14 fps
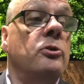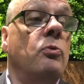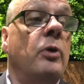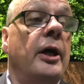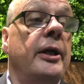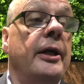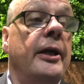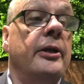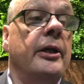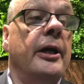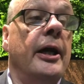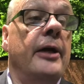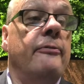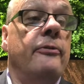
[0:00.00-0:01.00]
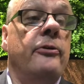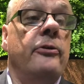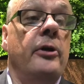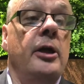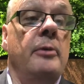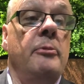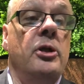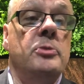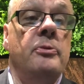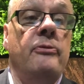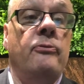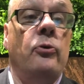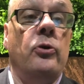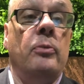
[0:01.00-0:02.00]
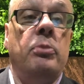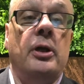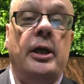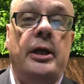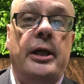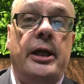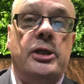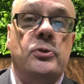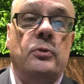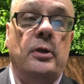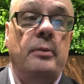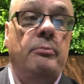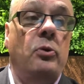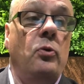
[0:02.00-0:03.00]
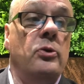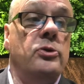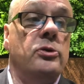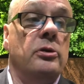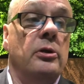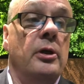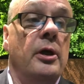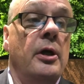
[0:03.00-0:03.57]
to wait at the gate for 30 minutes before the plane actually boards.